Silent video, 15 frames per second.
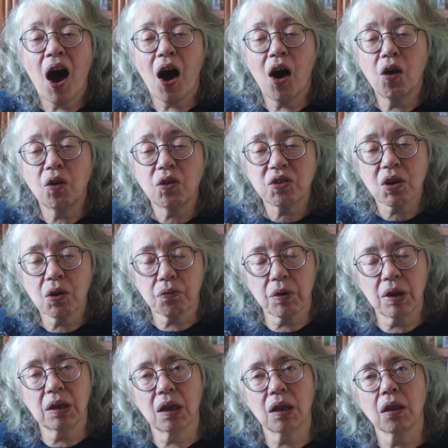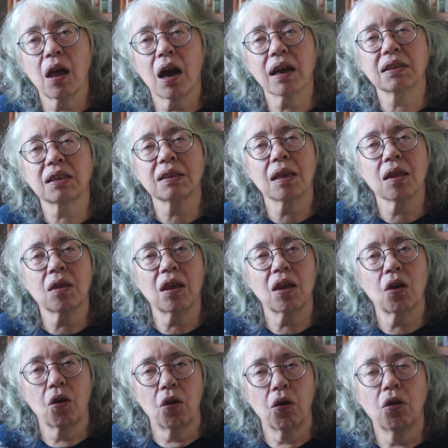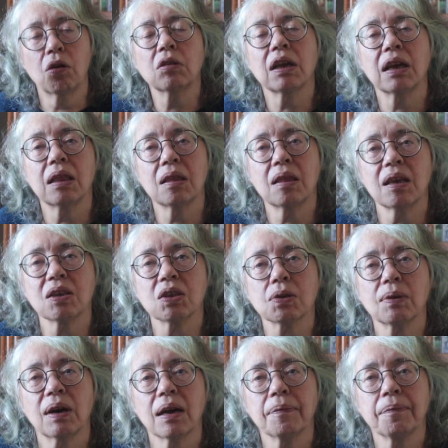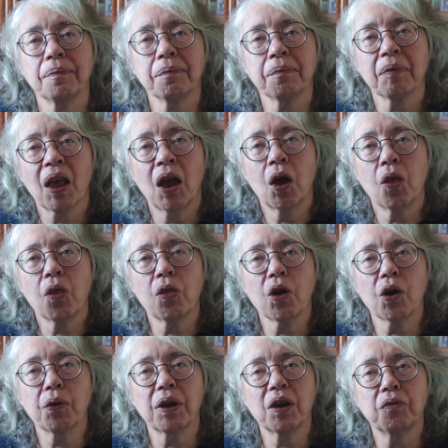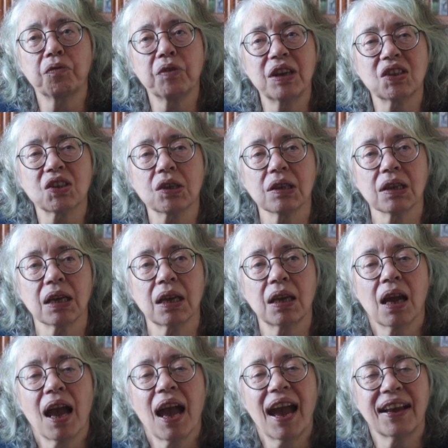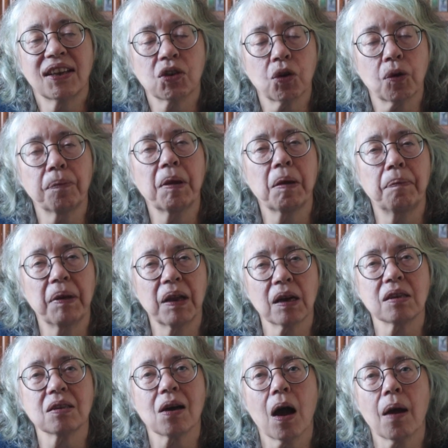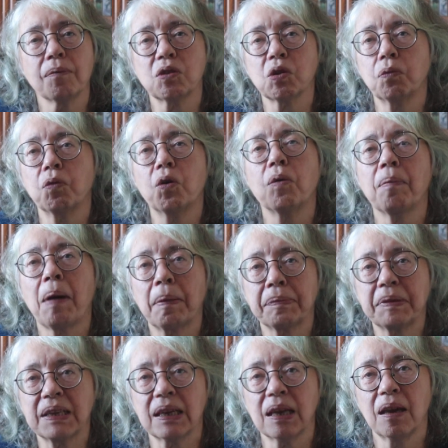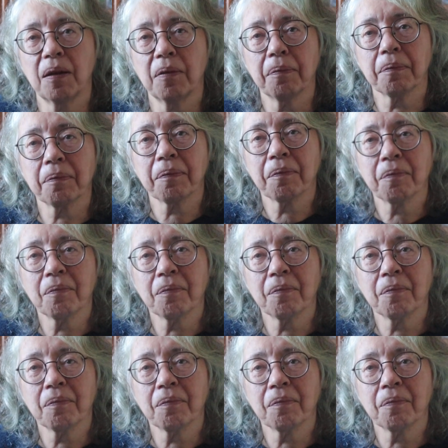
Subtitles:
I also really liked the Earl in this one, though originally it took me a bit of time to warm up to him.